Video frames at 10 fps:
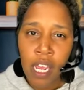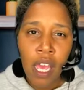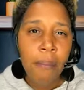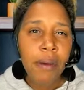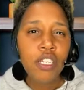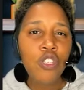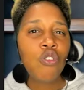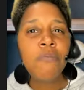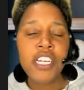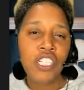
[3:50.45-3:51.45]
But it's so
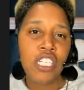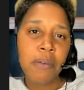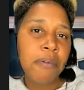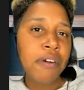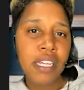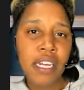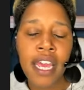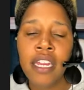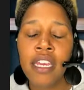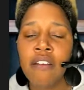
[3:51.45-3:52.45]
much deeper than that.
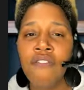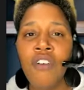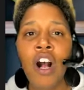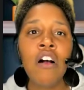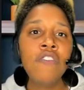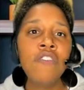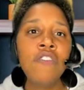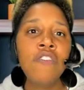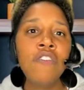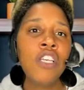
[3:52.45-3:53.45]
It involves
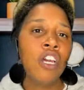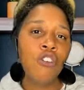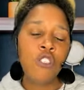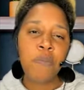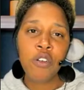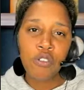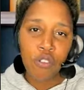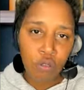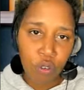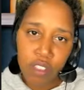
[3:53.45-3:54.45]
your spiritual growth
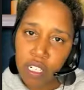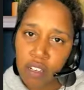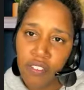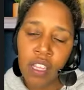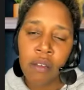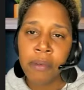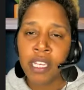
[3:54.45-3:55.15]
and development,